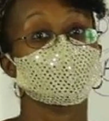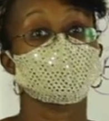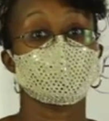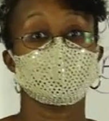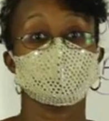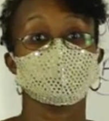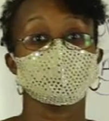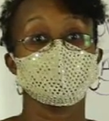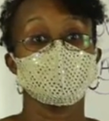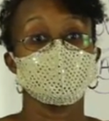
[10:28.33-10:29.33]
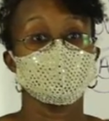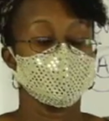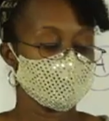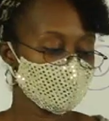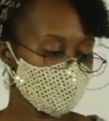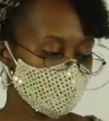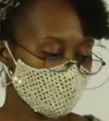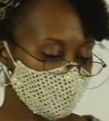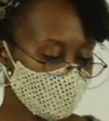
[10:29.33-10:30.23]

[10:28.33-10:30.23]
okay? So,